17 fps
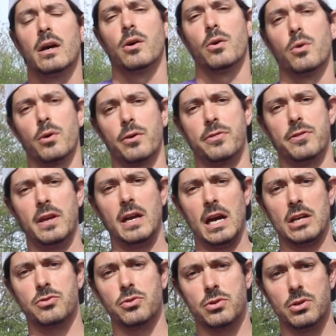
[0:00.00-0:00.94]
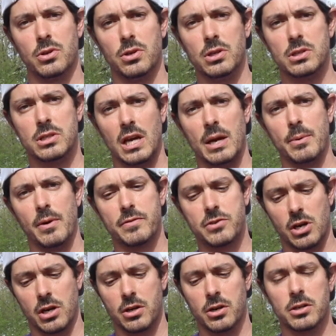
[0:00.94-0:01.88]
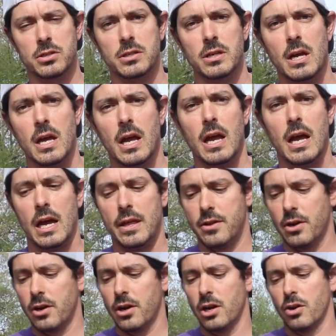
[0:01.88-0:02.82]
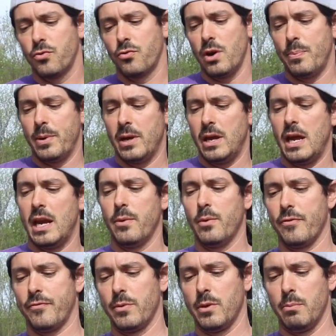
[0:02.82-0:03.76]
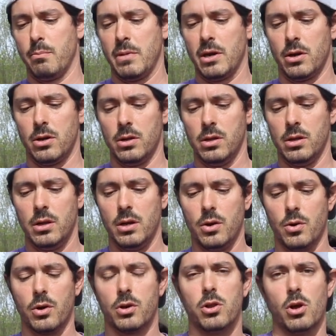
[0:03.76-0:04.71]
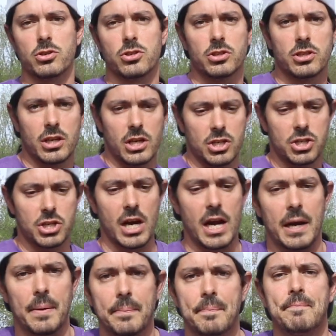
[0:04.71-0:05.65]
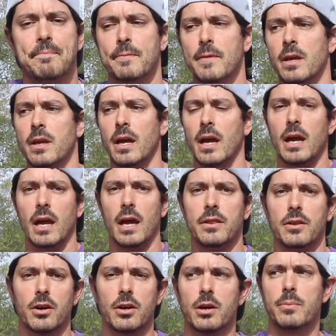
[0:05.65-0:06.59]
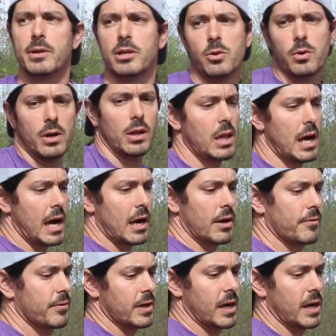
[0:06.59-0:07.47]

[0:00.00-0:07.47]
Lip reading: or theatrical type of chuckers, and they're gonna grip it anywhere from the middle or closer to the chain. Okay? And they're gonna be doing a lot of